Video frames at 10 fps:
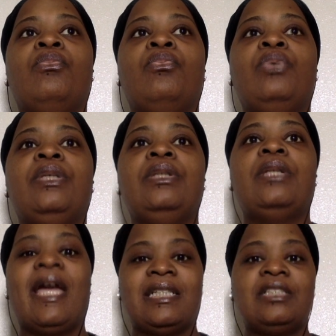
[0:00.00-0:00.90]
we
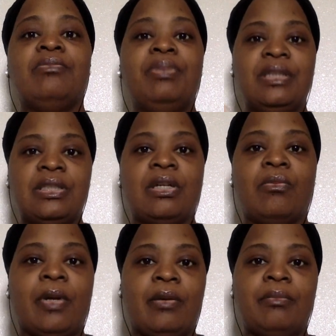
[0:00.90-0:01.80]
had to be
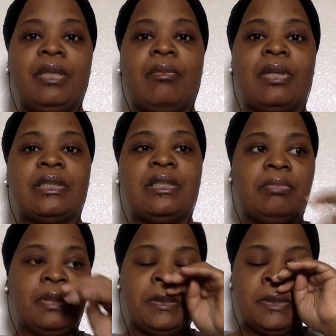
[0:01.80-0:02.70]
somewhere, me and my
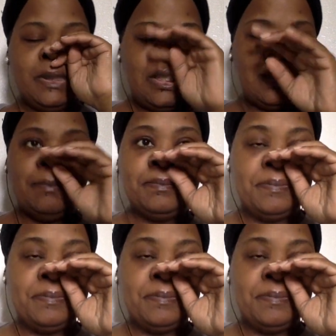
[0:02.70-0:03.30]
siblings.